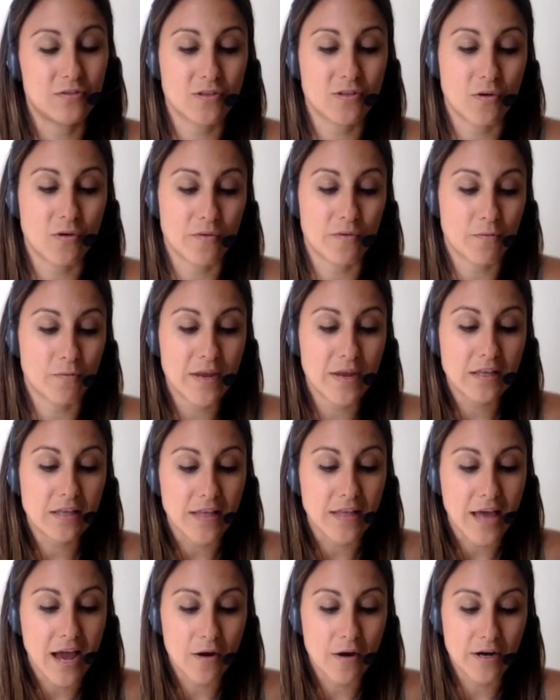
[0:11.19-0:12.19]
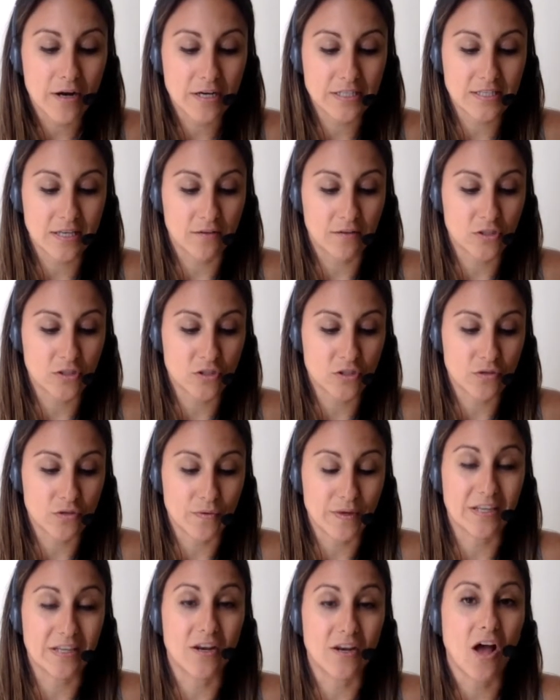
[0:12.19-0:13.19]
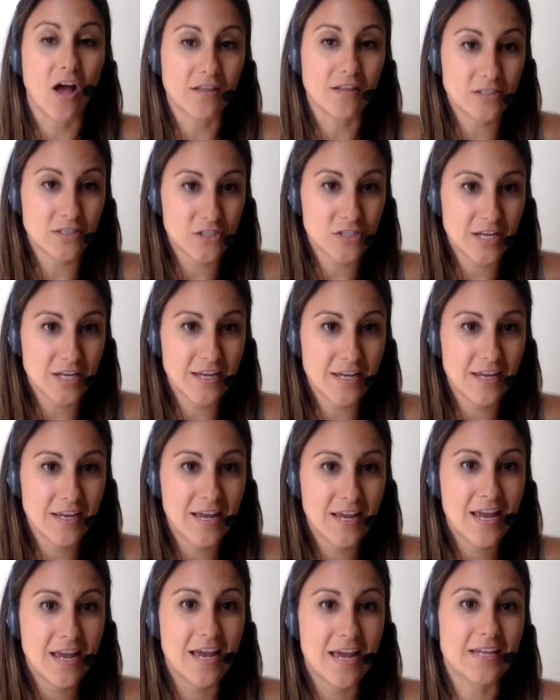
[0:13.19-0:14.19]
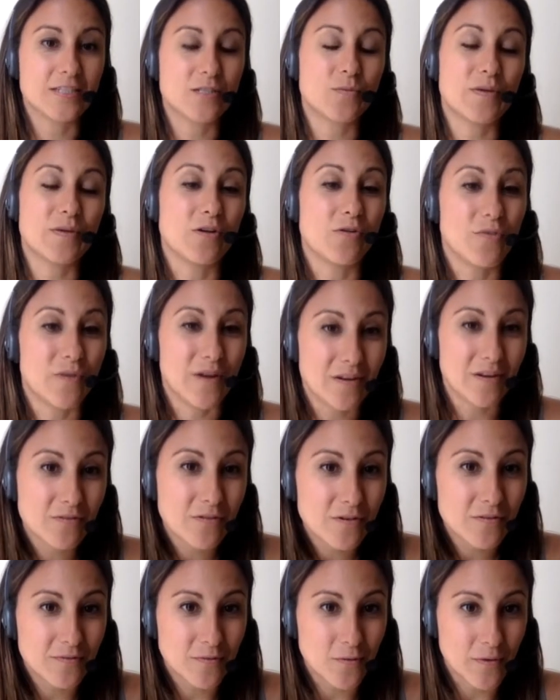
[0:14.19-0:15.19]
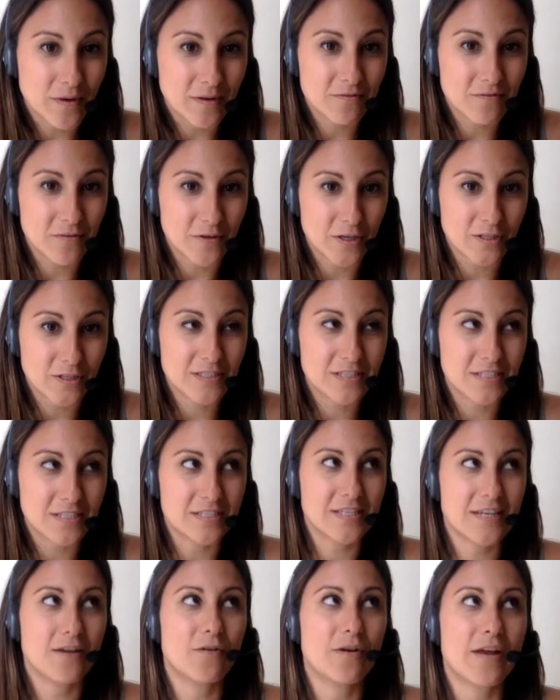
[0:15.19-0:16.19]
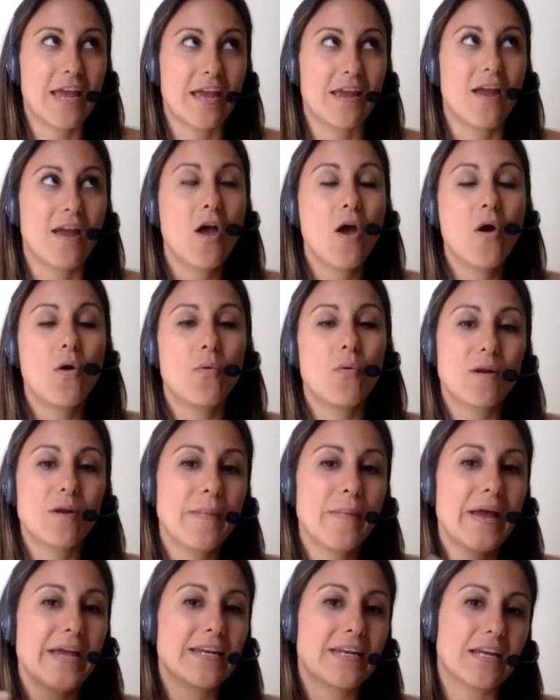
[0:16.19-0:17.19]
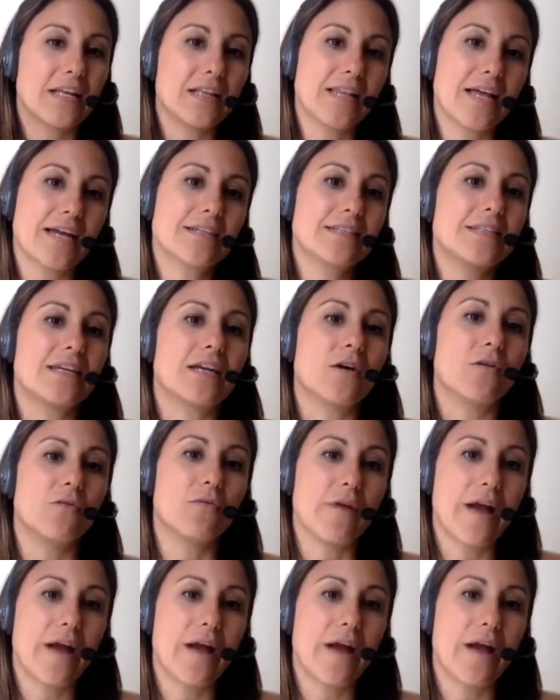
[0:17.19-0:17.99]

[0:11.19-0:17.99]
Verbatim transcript: And so if we allow ourselves to acknowledge it and to be grateful for it first and say, okay, what am I neglecting